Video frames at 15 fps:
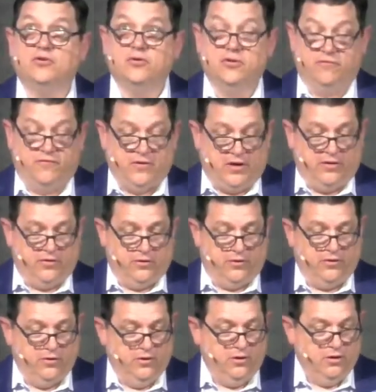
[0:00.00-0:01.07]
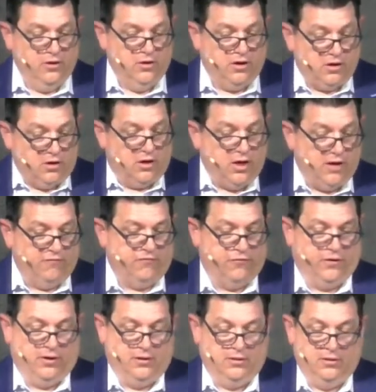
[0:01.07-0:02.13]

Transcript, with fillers: to the Father our offering.